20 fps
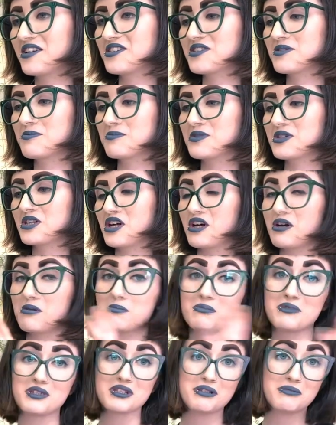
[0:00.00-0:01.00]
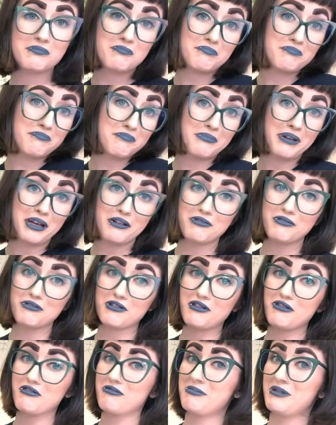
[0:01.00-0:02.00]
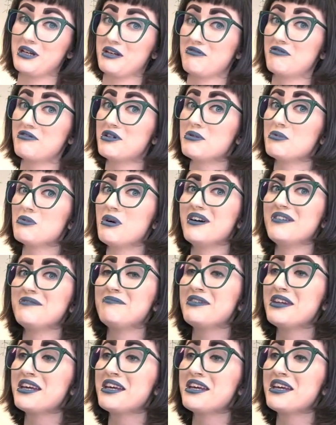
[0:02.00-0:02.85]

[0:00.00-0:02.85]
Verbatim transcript: sometimes make fun of me if you want.